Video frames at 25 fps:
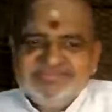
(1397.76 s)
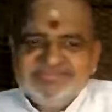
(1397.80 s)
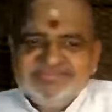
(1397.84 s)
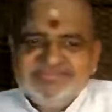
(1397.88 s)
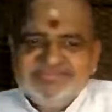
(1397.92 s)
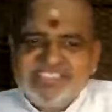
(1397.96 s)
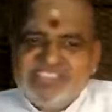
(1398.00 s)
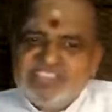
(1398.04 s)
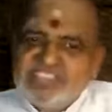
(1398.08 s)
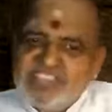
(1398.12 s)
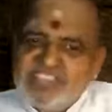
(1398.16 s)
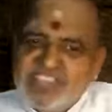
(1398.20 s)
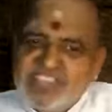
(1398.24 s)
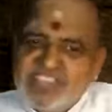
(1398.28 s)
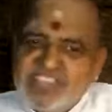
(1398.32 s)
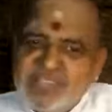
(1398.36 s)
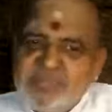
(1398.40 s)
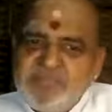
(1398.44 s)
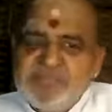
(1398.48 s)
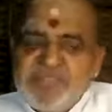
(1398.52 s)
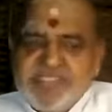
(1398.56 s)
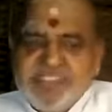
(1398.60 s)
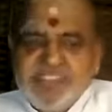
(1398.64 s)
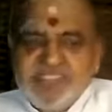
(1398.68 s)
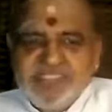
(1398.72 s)
The same
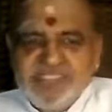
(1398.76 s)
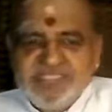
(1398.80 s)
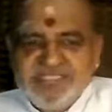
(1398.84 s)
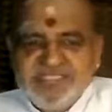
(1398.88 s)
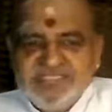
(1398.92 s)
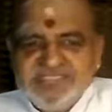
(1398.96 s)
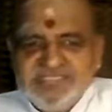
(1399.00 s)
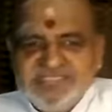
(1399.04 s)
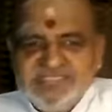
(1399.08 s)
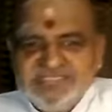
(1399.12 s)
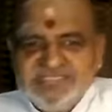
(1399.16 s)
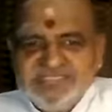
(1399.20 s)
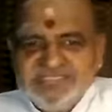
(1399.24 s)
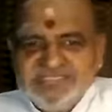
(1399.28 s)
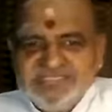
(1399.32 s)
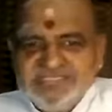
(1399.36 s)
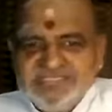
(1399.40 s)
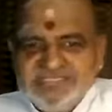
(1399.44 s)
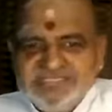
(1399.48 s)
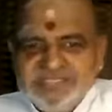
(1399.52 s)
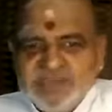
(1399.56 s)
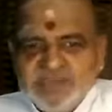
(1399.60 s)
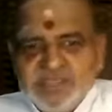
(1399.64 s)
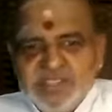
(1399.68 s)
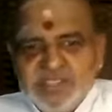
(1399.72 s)
thing,
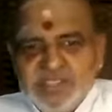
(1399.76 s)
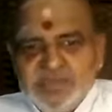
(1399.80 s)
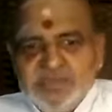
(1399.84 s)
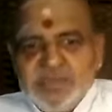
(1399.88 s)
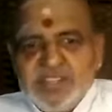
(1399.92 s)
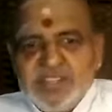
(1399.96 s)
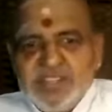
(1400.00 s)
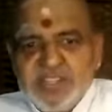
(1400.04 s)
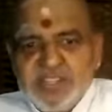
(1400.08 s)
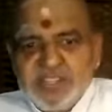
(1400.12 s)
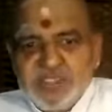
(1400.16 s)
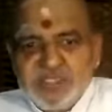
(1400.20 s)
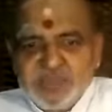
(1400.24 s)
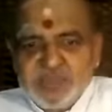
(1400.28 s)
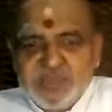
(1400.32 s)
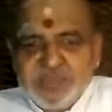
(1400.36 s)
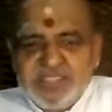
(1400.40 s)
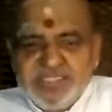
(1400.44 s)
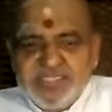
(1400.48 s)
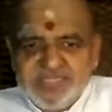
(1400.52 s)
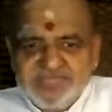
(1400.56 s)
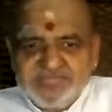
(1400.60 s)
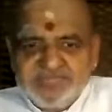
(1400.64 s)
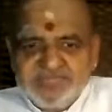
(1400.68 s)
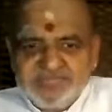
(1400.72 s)
what the mind is
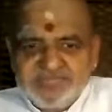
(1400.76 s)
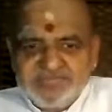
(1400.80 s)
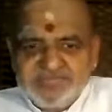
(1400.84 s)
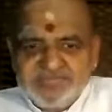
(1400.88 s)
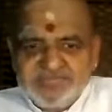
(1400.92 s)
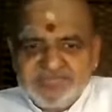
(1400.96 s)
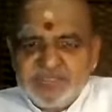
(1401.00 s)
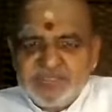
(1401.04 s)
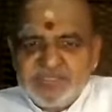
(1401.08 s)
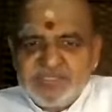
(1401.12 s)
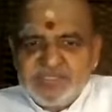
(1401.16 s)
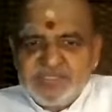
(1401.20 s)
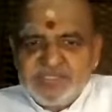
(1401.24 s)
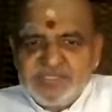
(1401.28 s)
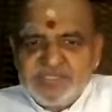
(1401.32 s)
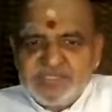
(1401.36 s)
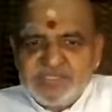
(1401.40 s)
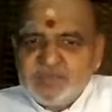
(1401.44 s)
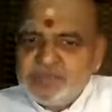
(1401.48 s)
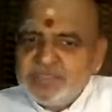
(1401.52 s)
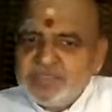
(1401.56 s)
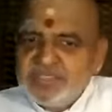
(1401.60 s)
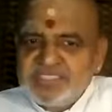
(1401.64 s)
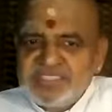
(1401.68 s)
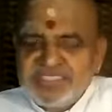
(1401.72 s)
doing,
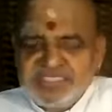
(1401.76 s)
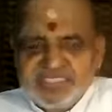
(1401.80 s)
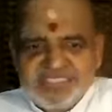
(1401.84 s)
so that